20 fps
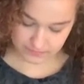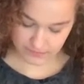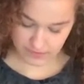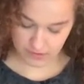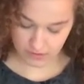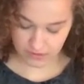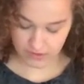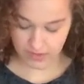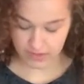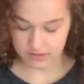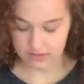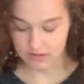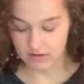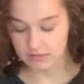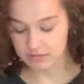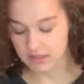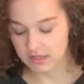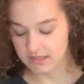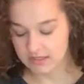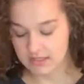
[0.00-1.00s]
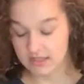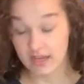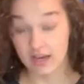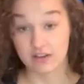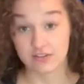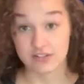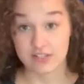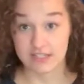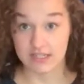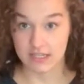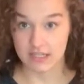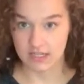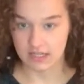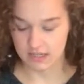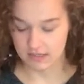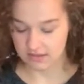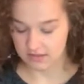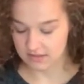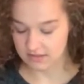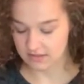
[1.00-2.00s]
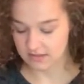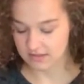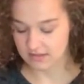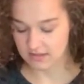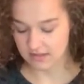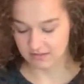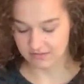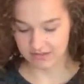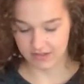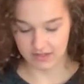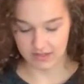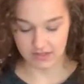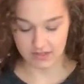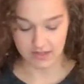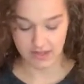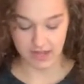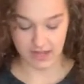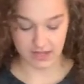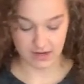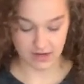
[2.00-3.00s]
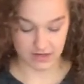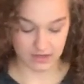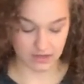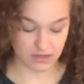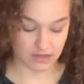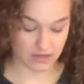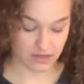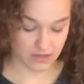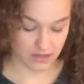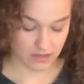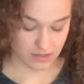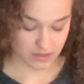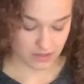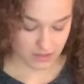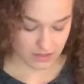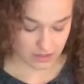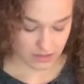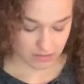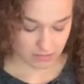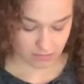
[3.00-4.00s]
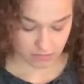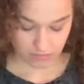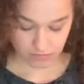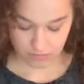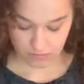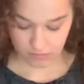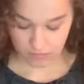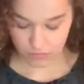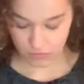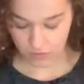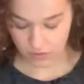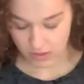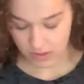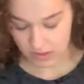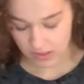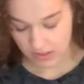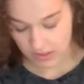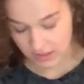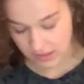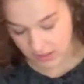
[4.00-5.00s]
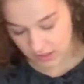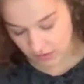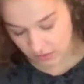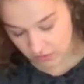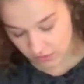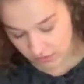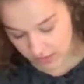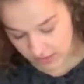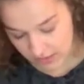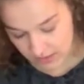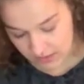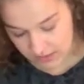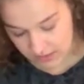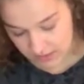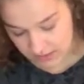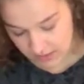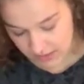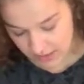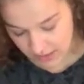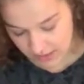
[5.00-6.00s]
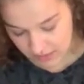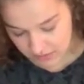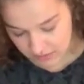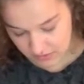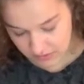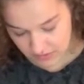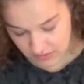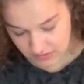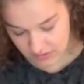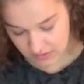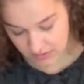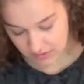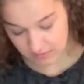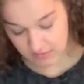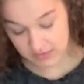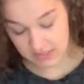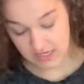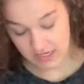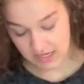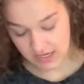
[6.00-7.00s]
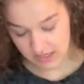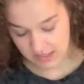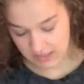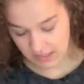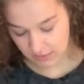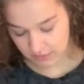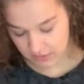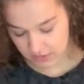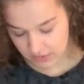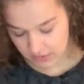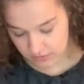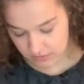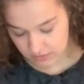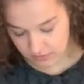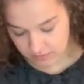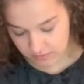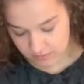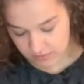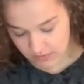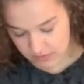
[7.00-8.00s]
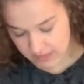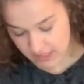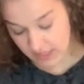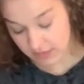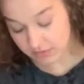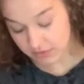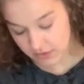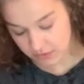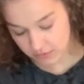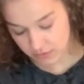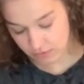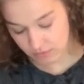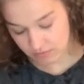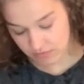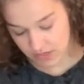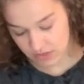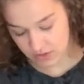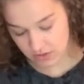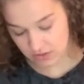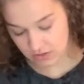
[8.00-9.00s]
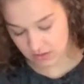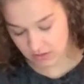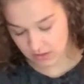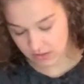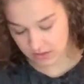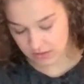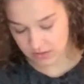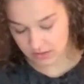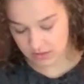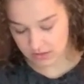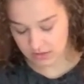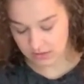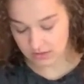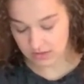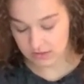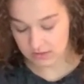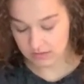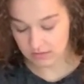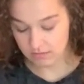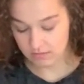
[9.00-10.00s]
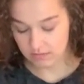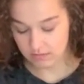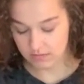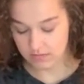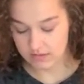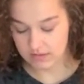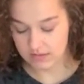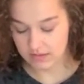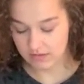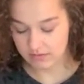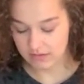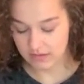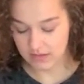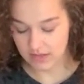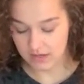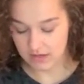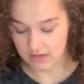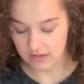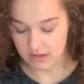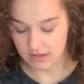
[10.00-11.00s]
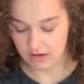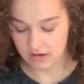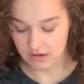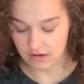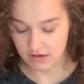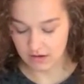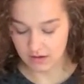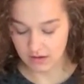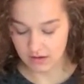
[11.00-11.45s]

Okay, so I'm gonna see how sticky it is to see if I need to add any more ingredients to that. So I'm taking a tablespoon measure and just stuffing that in there.